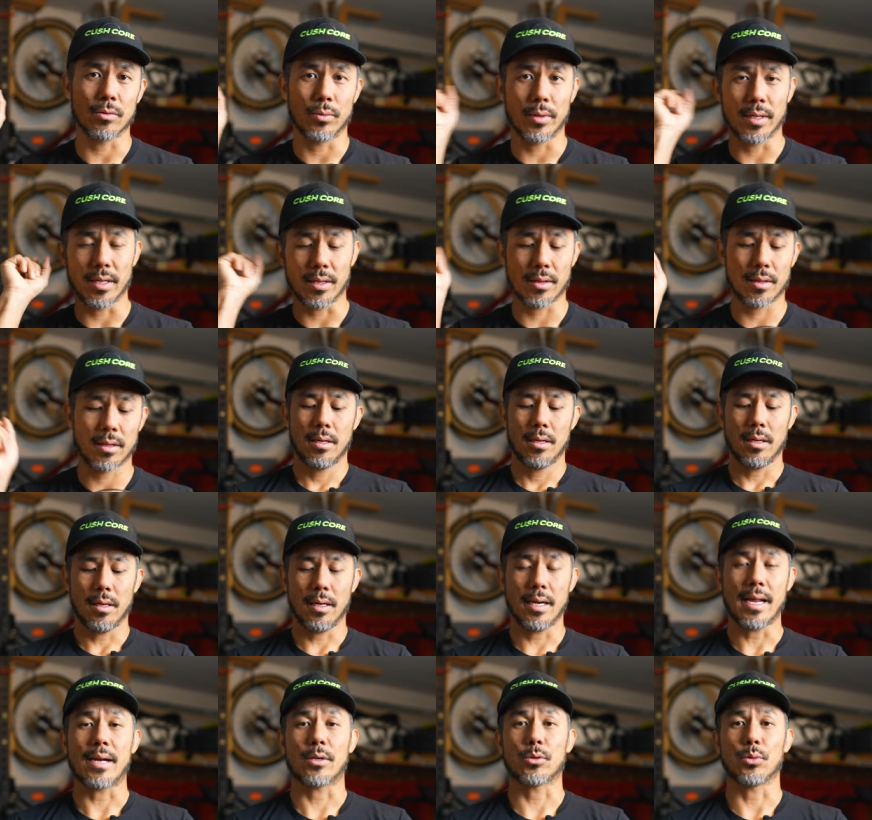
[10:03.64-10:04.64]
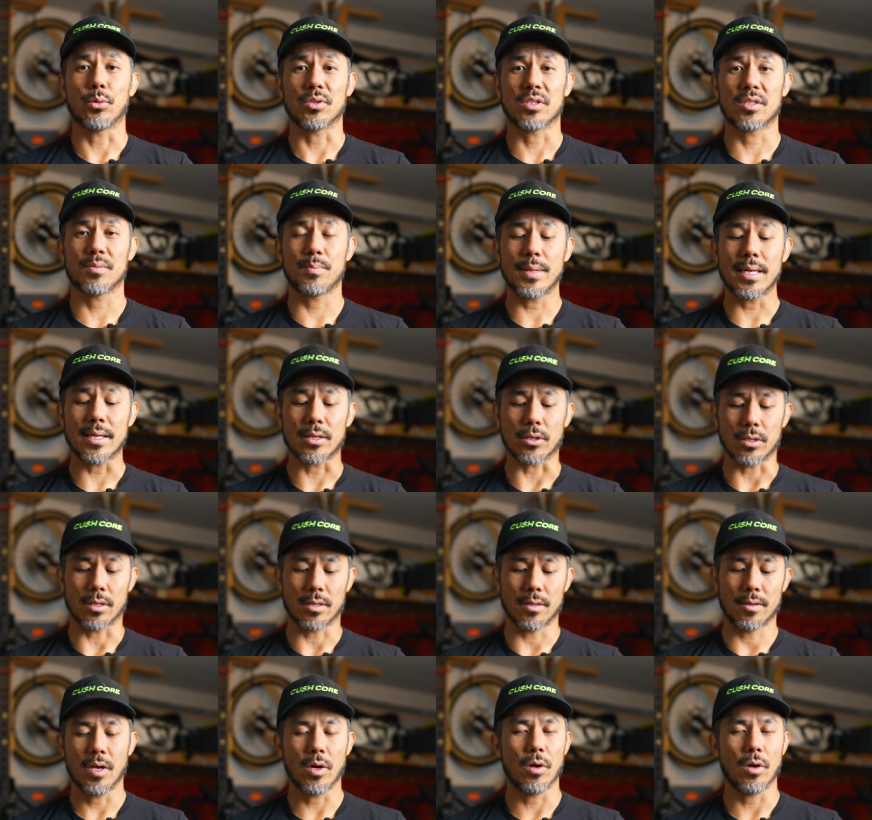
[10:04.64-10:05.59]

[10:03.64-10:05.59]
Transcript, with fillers: with an actual speaker.